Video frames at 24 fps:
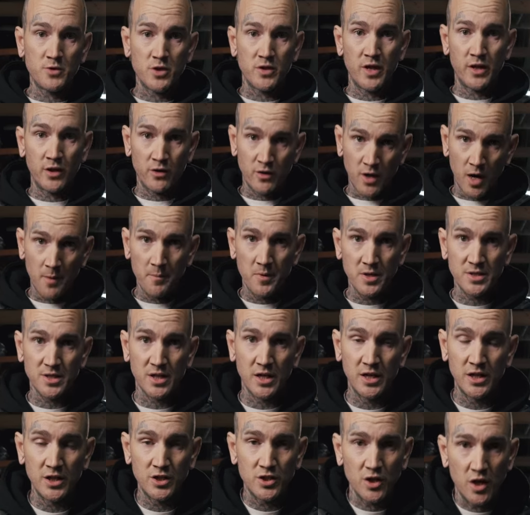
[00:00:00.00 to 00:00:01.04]
so that you're not missing
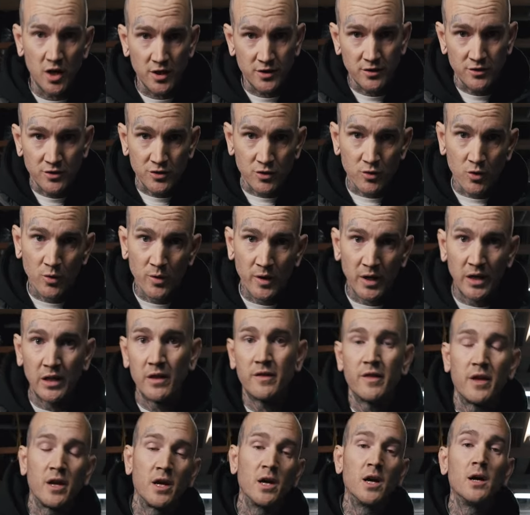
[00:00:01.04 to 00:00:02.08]
any shots or screwing
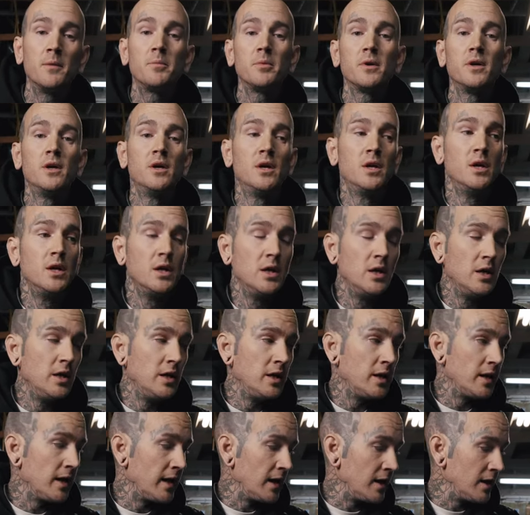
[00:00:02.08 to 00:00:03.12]
anything up.
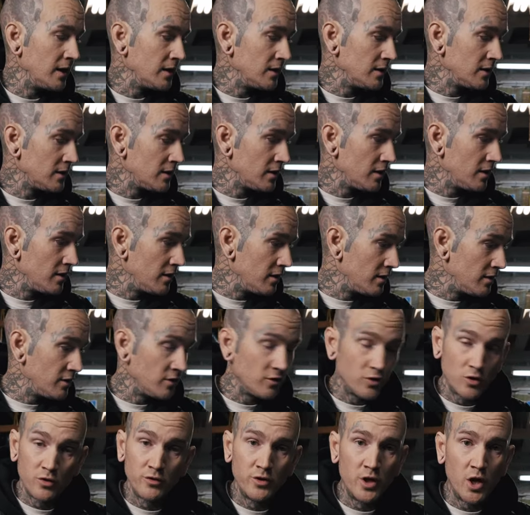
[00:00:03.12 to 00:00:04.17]
And
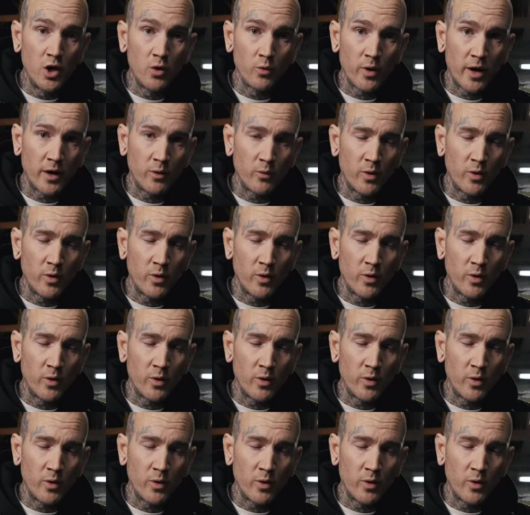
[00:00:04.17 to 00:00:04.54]
you'll know right